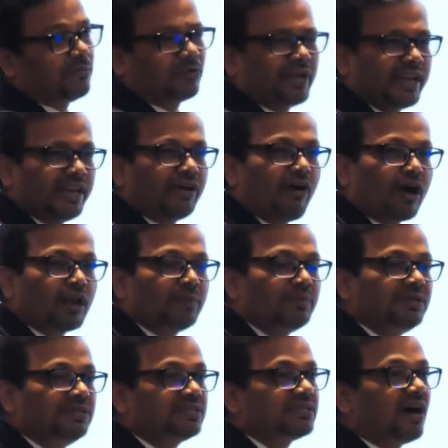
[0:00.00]

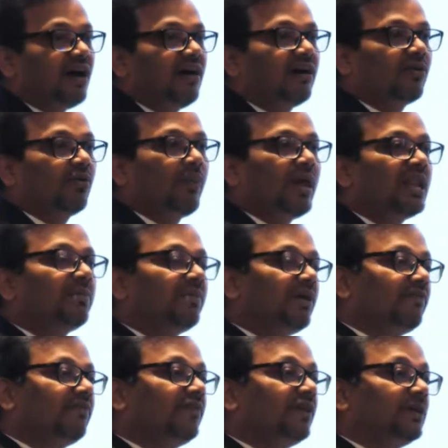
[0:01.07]
economies are well
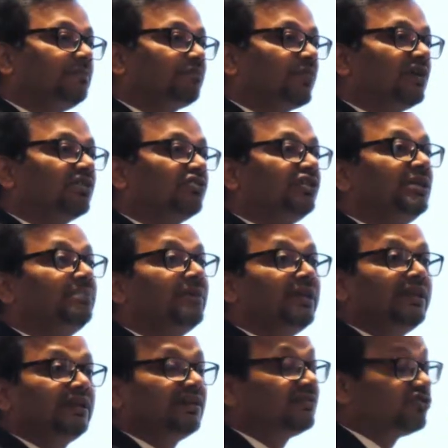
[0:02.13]
above
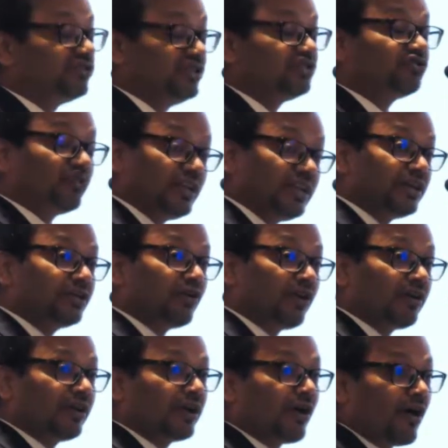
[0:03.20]
$3 trillion
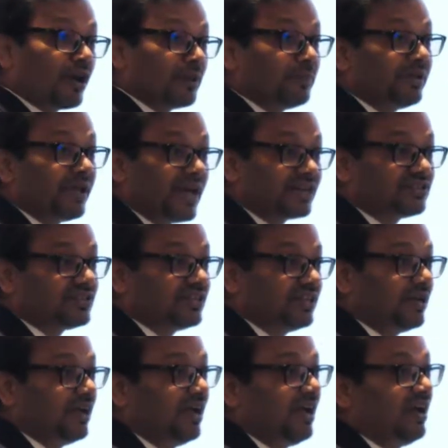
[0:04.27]
economy,
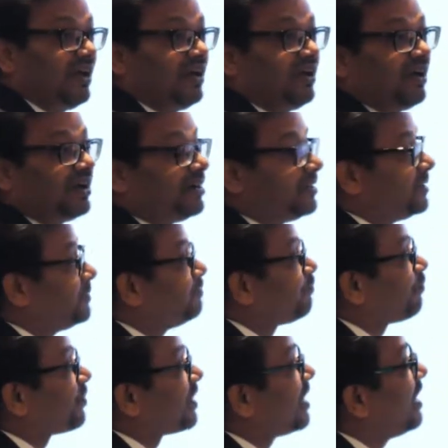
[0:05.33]
actually.
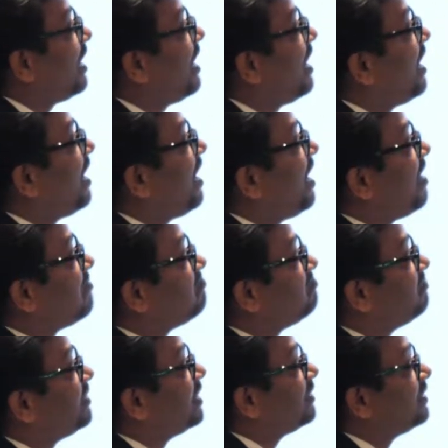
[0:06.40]

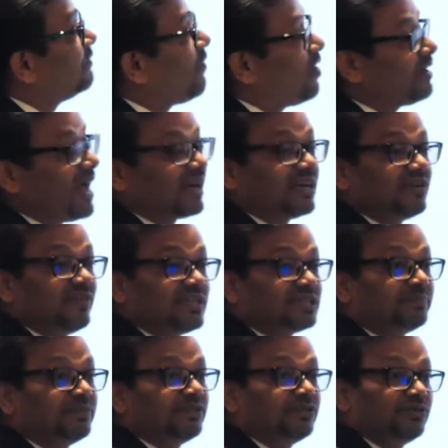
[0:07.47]
The foreign direct
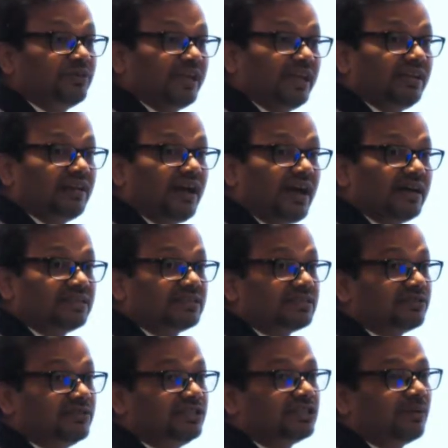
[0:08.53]
investment today has
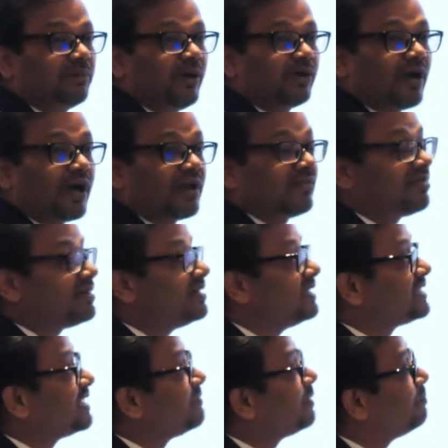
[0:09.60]
reached about
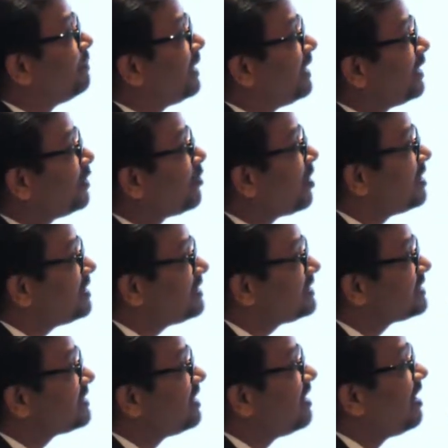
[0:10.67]
$137 billion,
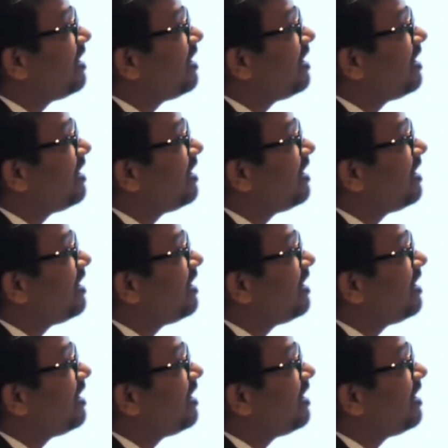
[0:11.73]
has